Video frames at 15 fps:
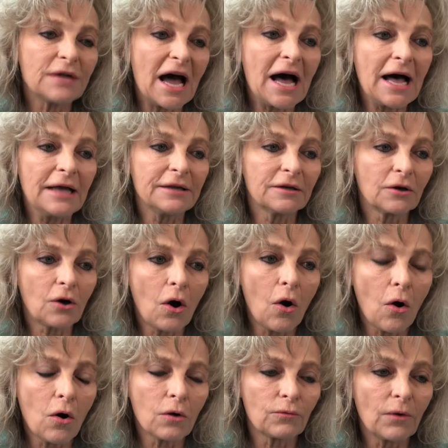died in a
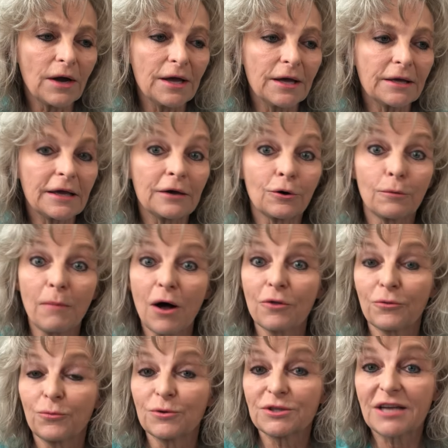car wreck and her
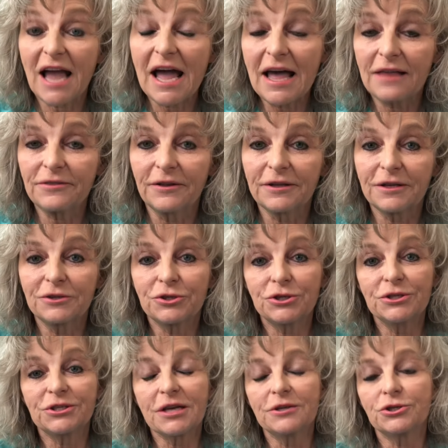mother was Catholic and
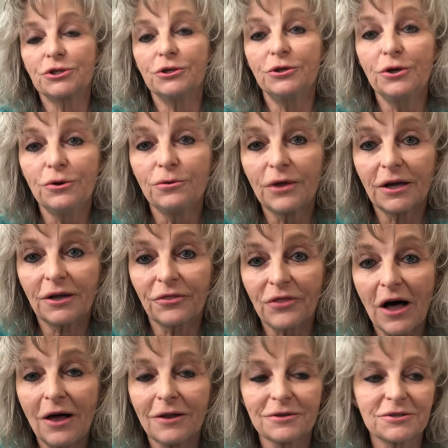she said she knew that
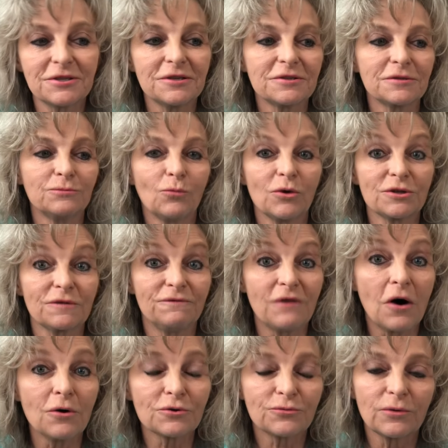Catholicism was a
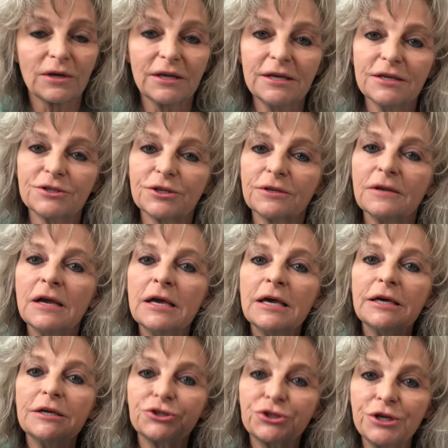false religion
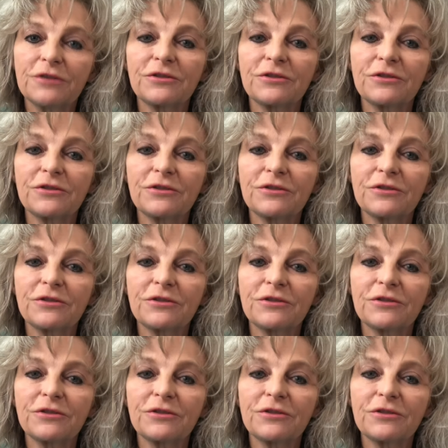and she